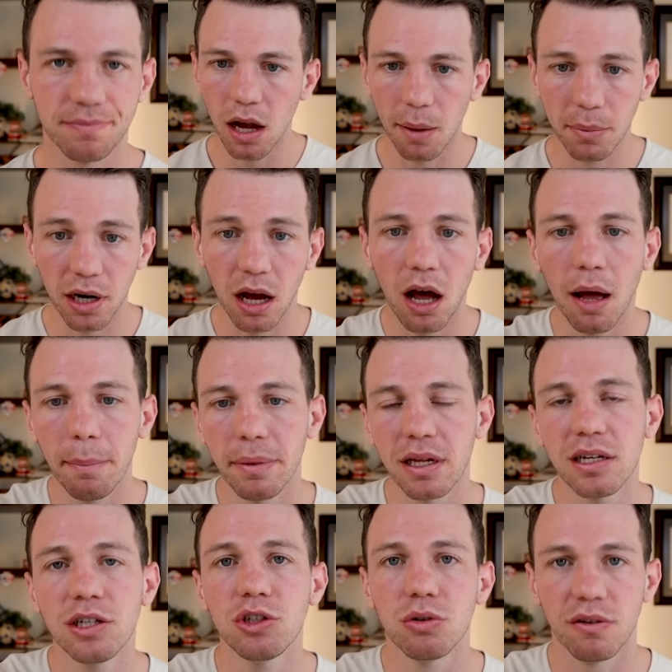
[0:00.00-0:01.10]
I'm going to hop
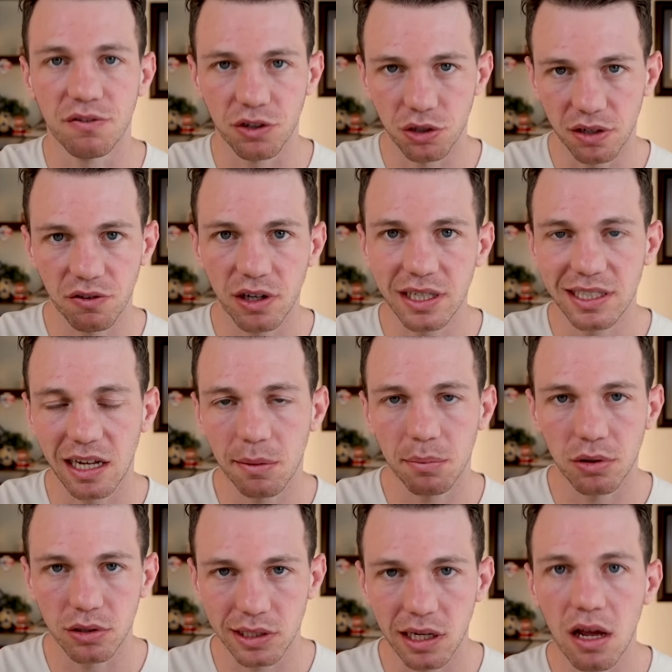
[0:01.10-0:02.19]
into a few different
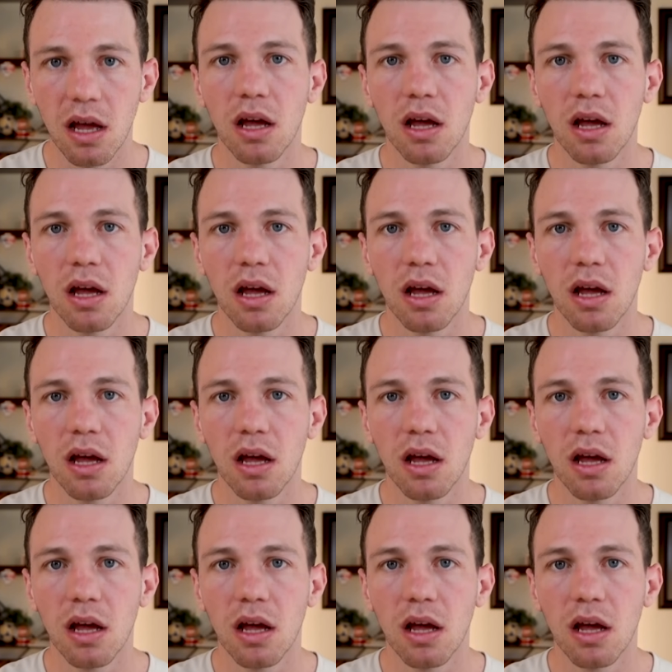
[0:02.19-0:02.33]
examples.